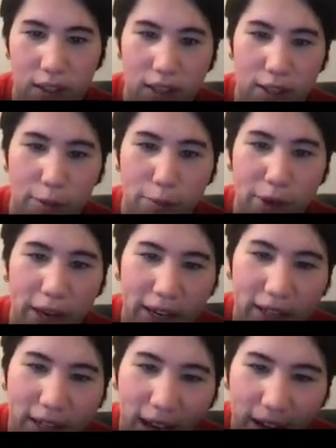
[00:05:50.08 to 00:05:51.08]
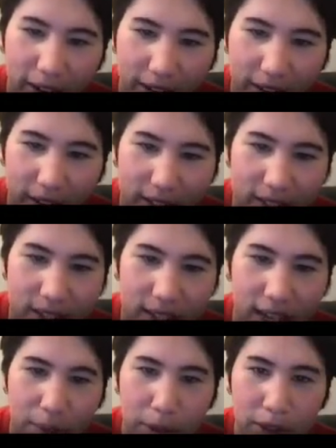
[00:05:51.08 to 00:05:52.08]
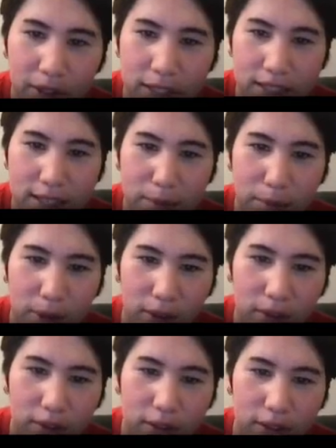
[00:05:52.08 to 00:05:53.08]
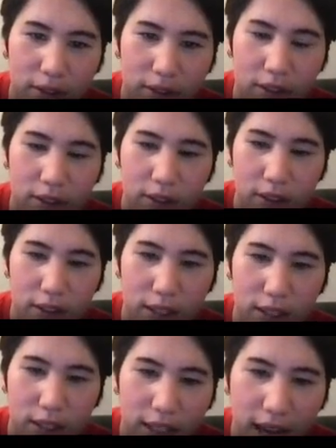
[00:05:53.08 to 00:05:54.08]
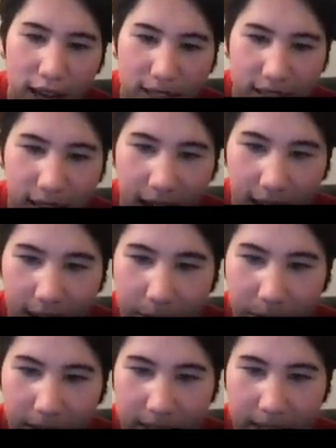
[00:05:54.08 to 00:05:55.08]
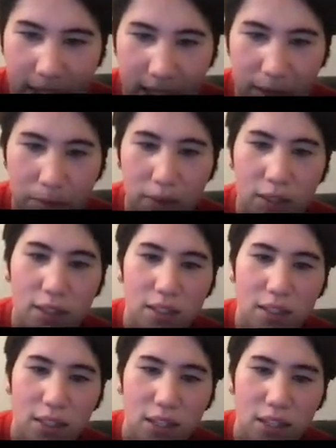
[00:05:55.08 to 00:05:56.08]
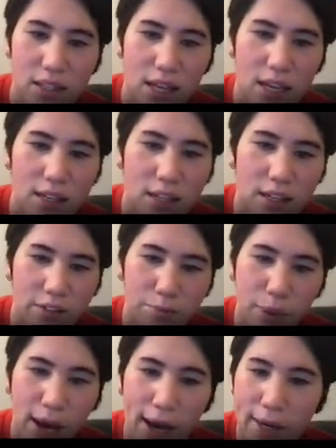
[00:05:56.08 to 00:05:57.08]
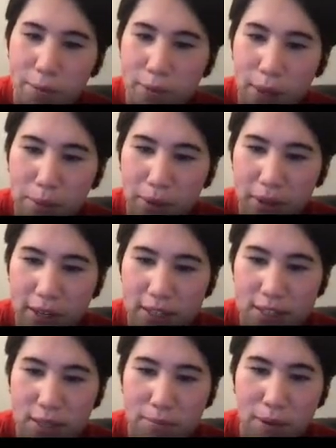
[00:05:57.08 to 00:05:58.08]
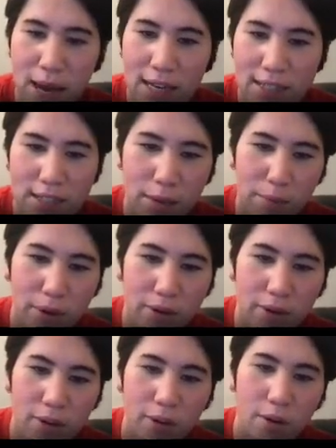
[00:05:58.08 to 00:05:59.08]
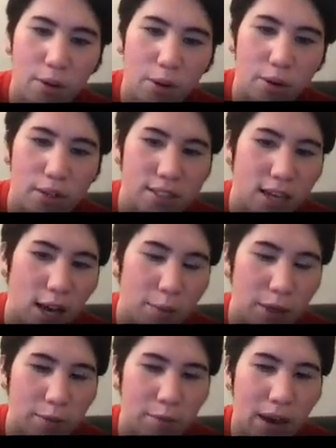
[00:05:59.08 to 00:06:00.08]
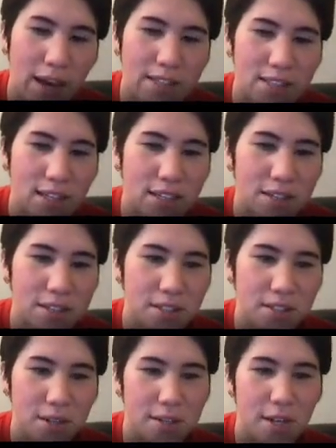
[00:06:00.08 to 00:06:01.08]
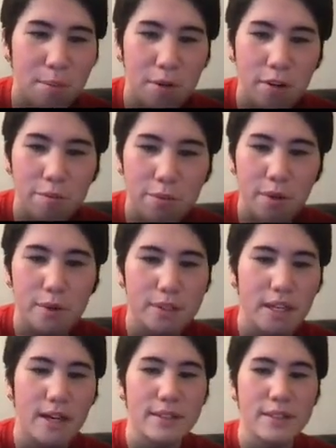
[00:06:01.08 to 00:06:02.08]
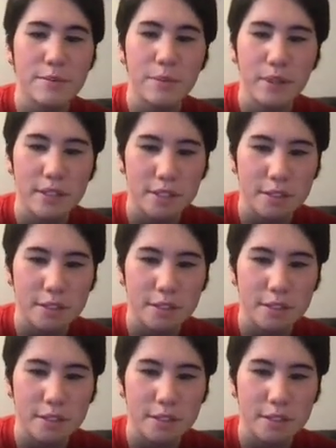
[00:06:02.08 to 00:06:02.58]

The big letter is the chemical symbol. Then it has the element's name, and then the bottom number is the mass number or atomic mass, and this is our number of protons plus